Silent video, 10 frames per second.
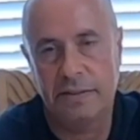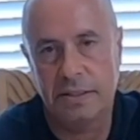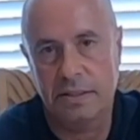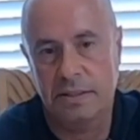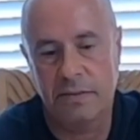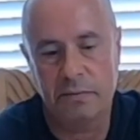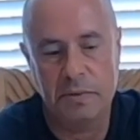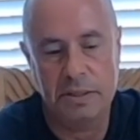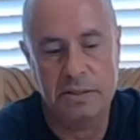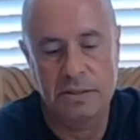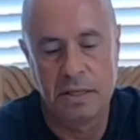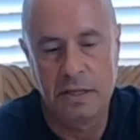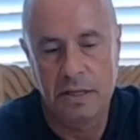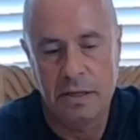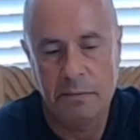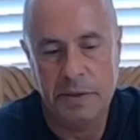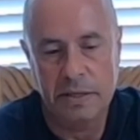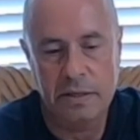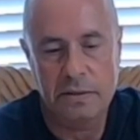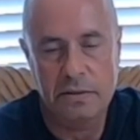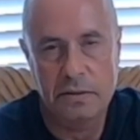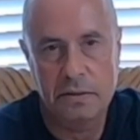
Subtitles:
6, 7 months because